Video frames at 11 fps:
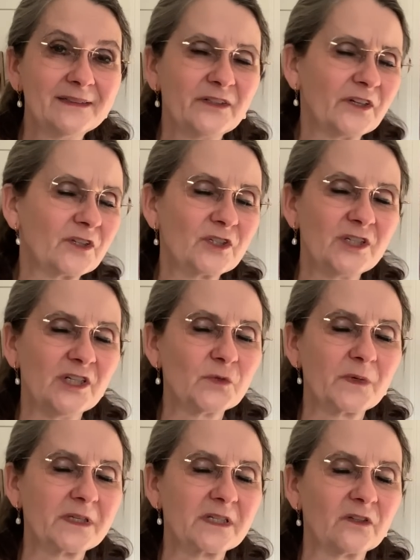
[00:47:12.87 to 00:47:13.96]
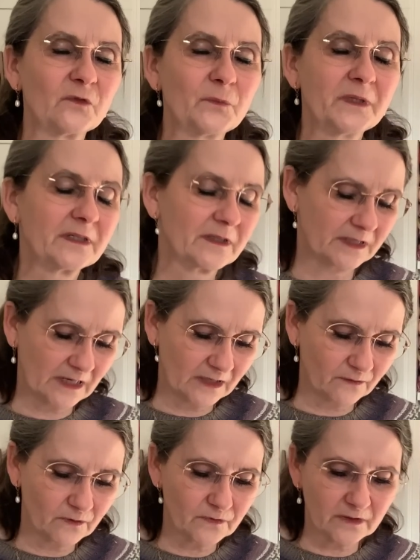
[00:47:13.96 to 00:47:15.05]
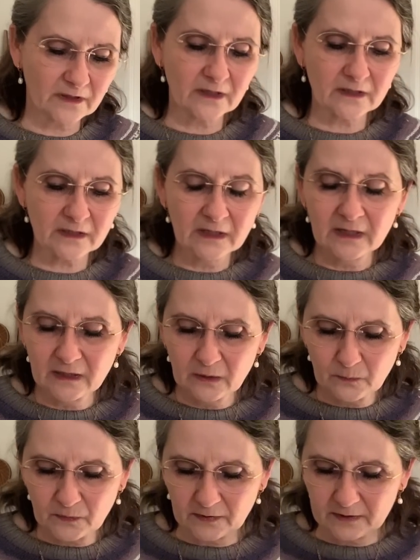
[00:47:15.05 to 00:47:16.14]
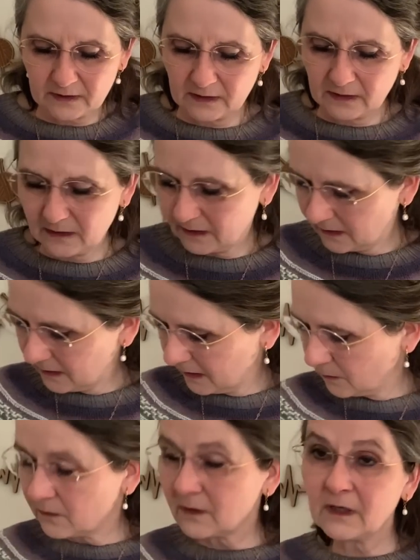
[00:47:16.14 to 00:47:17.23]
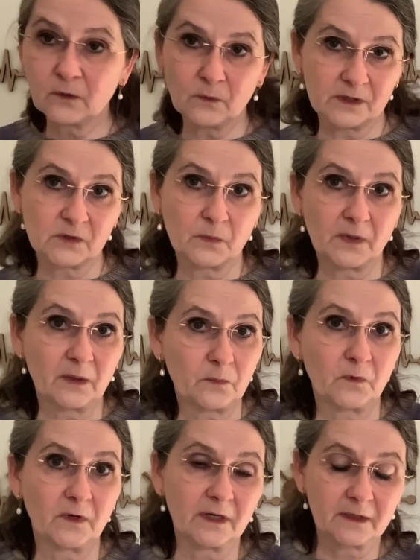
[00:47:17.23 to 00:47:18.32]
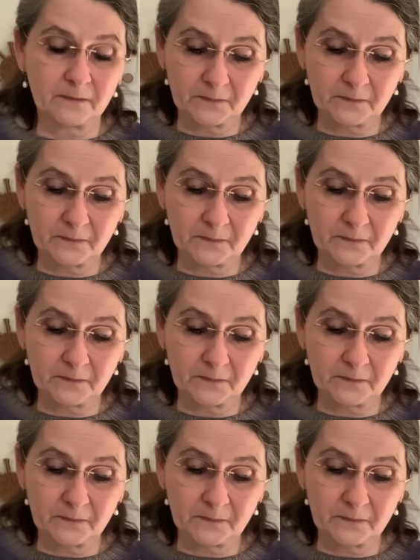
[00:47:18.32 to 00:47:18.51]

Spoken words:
Not teach myself, because I never forgot, but it was a bad break.